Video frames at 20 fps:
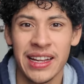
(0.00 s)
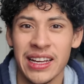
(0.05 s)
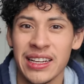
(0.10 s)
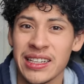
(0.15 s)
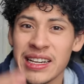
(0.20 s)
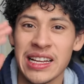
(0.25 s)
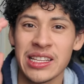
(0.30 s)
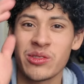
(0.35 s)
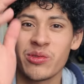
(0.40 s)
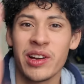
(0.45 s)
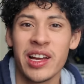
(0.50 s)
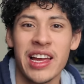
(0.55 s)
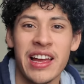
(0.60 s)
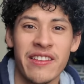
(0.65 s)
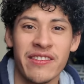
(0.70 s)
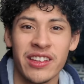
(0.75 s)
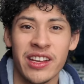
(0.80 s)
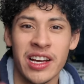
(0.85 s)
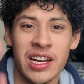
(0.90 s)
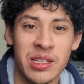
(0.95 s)
And that's why I
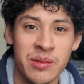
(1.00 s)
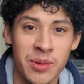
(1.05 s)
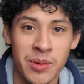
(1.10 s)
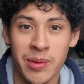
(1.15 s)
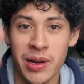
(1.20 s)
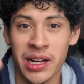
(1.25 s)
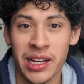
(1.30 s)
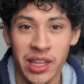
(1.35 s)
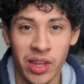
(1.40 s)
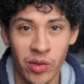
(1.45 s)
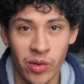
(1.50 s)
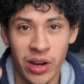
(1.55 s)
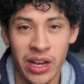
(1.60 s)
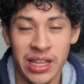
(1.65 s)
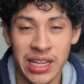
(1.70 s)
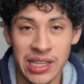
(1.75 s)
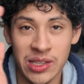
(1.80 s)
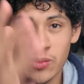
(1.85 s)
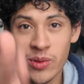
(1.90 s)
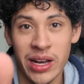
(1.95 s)
have the Osmo Pocket 3,
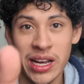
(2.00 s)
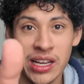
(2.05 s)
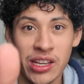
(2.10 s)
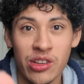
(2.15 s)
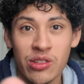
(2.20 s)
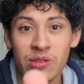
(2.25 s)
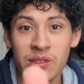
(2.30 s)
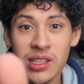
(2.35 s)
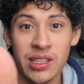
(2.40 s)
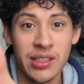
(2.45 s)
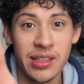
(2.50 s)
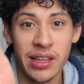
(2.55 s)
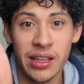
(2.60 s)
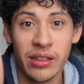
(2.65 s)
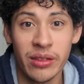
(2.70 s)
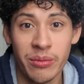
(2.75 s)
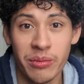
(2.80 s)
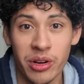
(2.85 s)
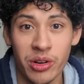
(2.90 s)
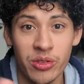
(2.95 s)
and that's why I use this
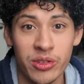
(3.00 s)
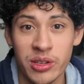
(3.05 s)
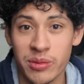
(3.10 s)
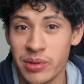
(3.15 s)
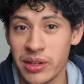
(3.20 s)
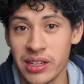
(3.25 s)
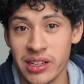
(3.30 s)
thing the most,